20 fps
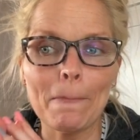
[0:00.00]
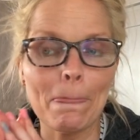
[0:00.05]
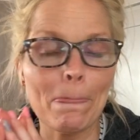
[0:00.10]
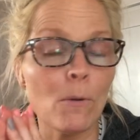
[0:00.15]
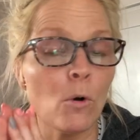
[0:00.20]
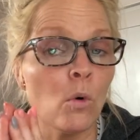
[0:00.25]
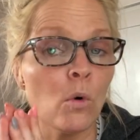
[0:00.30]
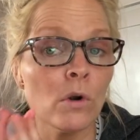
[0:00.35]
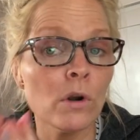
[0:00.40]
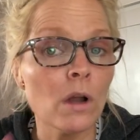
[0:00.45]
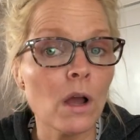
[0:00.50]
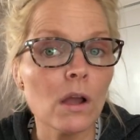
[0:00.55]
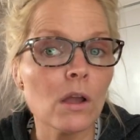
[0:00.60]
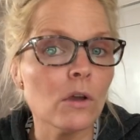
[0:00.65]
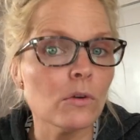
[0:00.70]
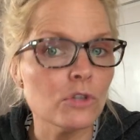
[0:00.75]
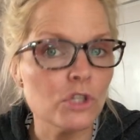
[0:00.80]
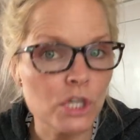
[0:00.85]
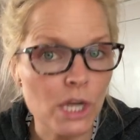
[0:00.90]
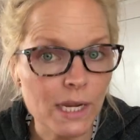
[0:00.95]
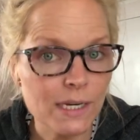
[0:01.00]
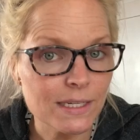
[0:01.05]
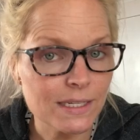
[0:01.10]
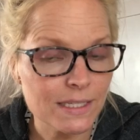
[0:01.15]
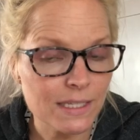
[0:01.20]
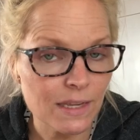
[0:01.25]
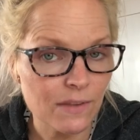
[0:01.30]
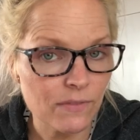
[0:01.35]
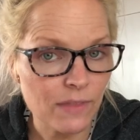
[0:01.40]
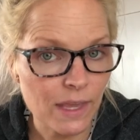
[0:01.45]
or not go check to
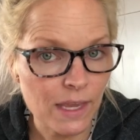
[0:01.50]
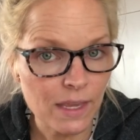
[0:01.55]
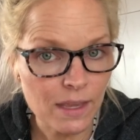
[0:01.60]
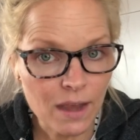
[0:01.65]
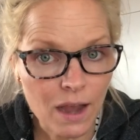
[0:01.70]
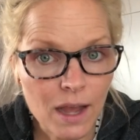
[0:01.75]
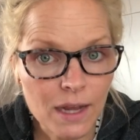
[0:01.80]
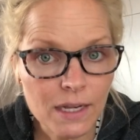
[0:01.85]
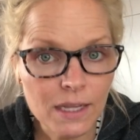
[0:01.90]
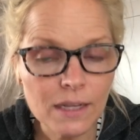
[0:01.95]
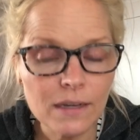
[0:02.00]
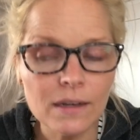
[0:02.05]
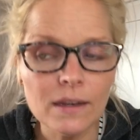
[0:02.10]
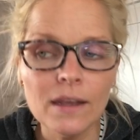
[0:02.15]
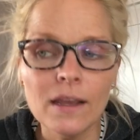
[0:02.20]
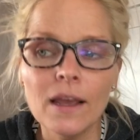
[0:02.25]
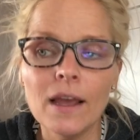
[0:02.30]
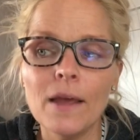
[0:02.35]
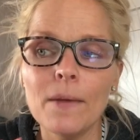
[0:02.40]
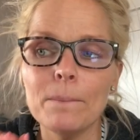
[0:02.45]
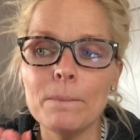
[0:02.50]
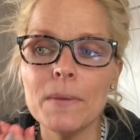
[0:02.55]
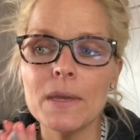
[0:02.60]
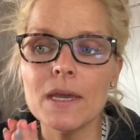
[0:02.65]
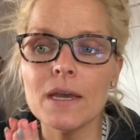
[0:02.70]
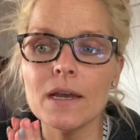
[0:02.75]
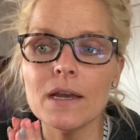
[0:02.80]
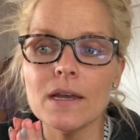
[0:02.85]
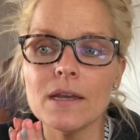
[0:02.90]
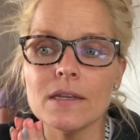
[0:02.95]
see if they got it,
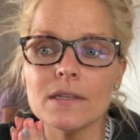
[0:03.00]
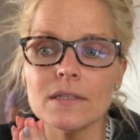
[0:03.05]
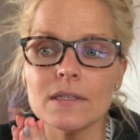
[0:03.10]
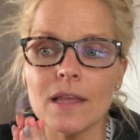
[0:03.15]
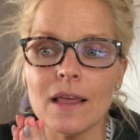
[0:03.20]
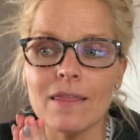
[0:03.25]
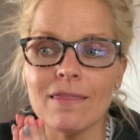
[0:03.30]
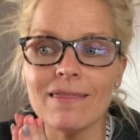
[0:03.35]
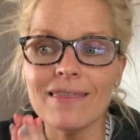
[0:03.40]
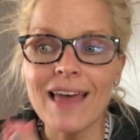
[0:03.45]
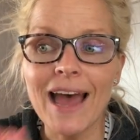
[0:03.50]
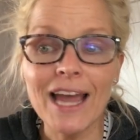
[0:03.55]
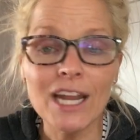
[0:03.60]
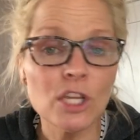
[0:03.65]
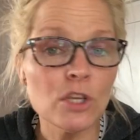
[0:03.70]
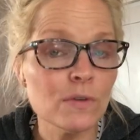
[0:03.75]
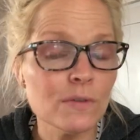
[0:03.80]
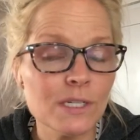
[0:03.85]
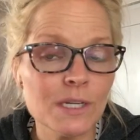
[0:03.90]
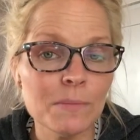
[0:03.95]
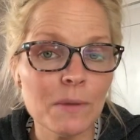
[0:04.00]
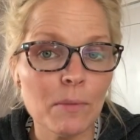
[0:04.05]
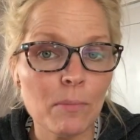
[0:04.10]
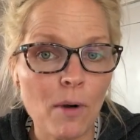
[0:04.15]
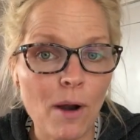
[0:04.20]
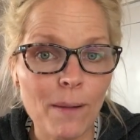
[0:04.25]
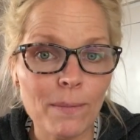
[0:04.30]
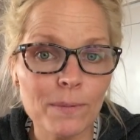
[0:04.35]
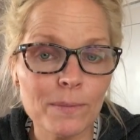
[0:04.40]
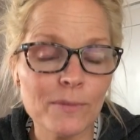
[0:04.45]
because that used to be a
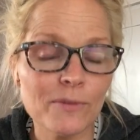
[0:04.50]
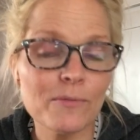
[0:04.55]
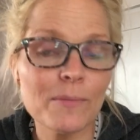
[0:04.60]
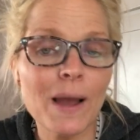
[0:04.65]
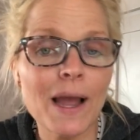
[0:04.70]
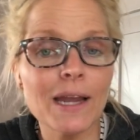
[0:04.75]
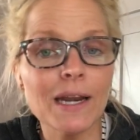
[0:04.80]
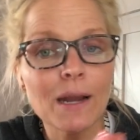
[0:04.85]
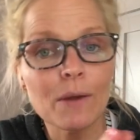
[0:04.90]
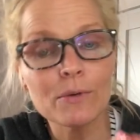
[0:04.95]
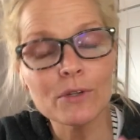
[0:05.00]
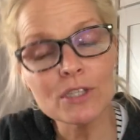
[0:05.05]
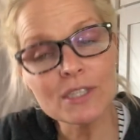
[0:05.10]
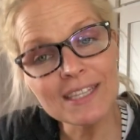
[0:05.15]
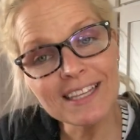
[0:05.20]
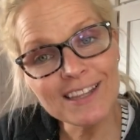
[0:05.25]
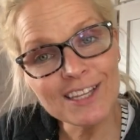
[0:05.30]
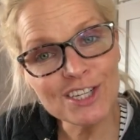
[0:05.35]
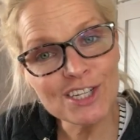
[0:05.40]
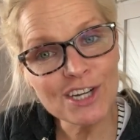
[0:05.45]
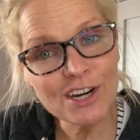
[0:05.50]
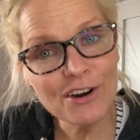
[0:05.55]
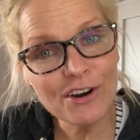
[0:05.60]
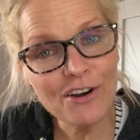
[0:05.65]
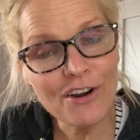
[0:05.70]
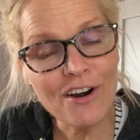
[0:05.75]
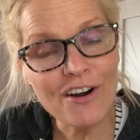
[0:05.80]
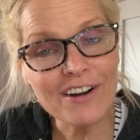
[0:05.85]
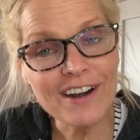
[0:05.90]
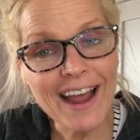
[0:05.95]
problem of mine. I would send the share
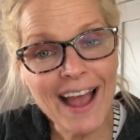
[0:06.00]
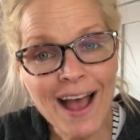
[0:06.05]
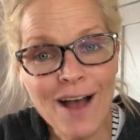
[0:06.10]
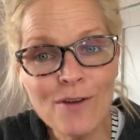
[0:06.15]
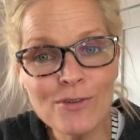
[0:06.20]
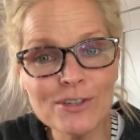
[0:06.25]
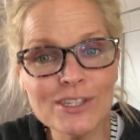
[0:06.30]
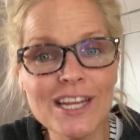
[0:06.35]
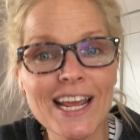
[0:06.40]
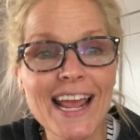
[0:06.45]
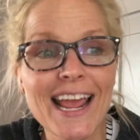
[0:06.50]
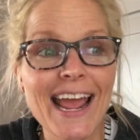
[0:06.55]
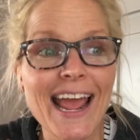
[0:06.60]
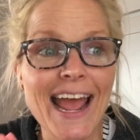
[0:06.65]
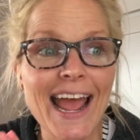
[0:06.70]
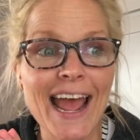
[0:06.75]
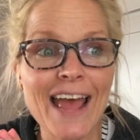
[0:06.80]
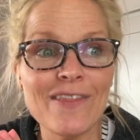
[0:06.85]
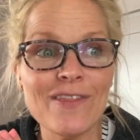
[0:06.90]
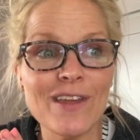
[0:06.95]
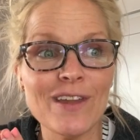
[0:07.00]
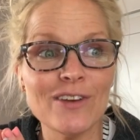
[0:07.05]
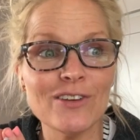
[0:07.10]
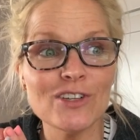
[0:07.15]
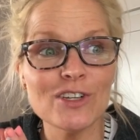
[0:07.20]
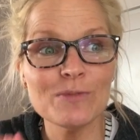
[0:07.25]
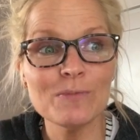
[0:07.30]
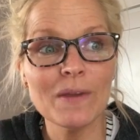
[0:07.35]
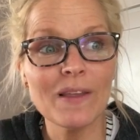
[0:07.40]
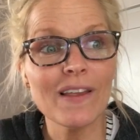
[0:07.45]
cart out and then
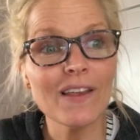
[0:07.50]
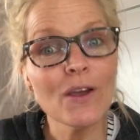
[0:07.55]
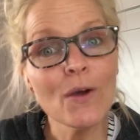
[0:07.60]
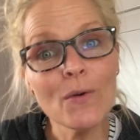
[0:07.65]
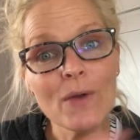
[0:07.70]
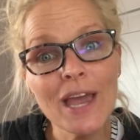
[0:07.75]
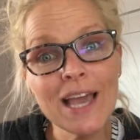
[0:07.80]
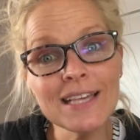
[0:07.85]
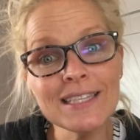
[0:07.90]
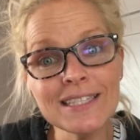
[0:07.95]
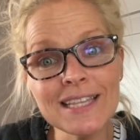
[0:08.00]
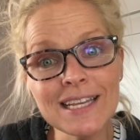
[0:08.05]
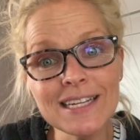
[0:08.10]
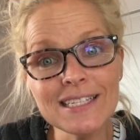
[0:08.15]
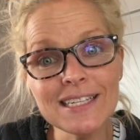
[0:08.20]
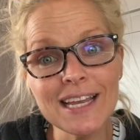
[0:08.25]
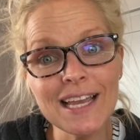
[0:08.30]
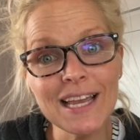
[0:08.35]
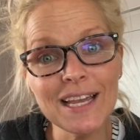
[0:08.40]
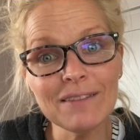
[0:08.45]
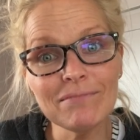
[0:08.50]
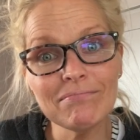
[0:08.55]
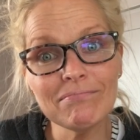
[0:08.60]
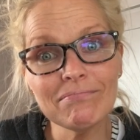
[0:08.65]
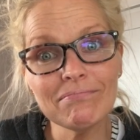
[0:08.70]
just be like, okay, sent it.